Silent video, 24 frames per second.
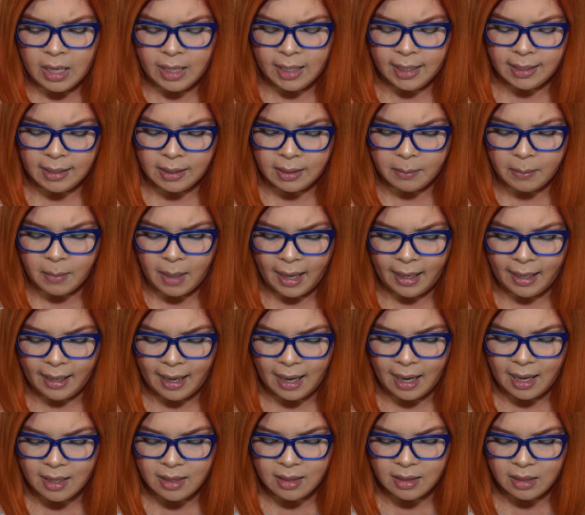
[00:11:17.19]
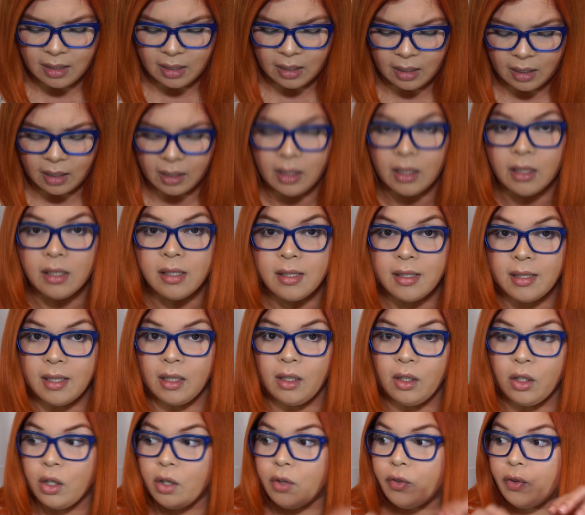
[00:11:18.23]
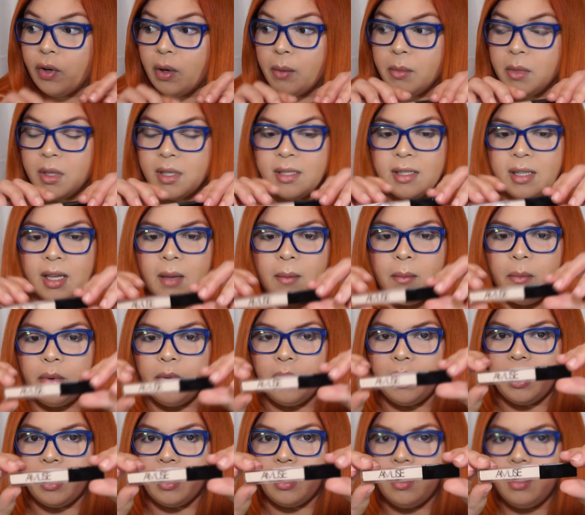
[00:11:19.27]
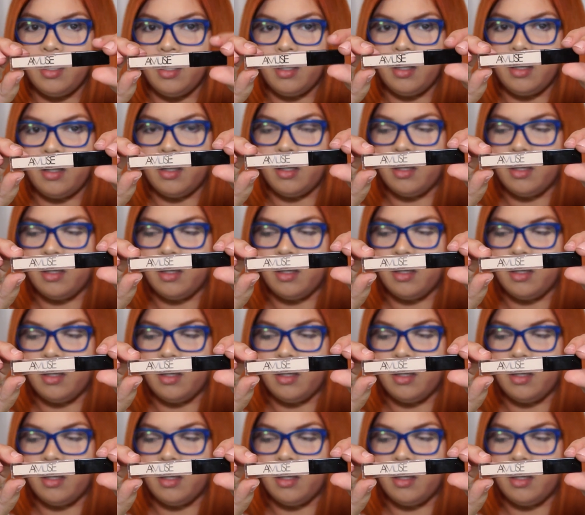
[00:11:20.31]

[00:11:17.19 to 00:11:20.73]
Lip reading: I got the concealer from the same brand,